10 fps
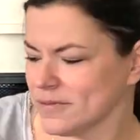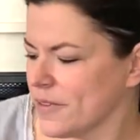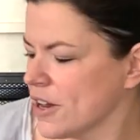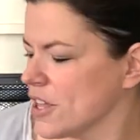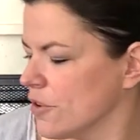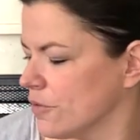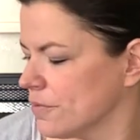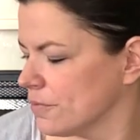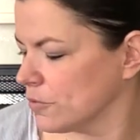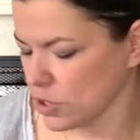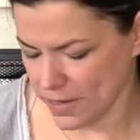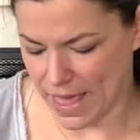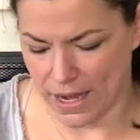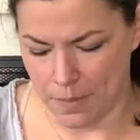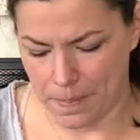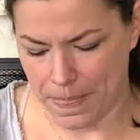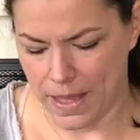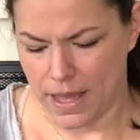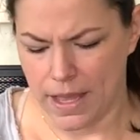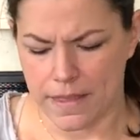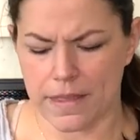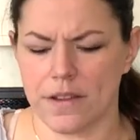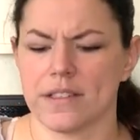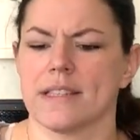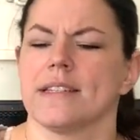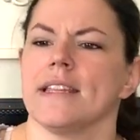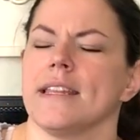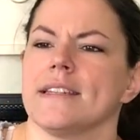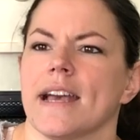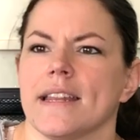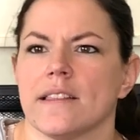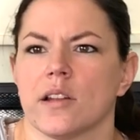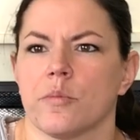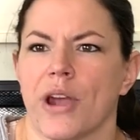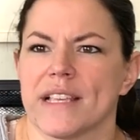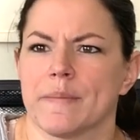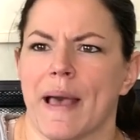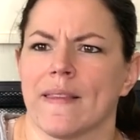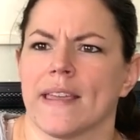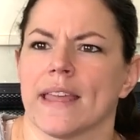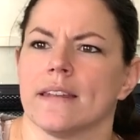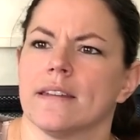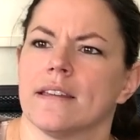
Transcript: very cute. We'll look that up. Then there's this teeny tiny little brass pelican.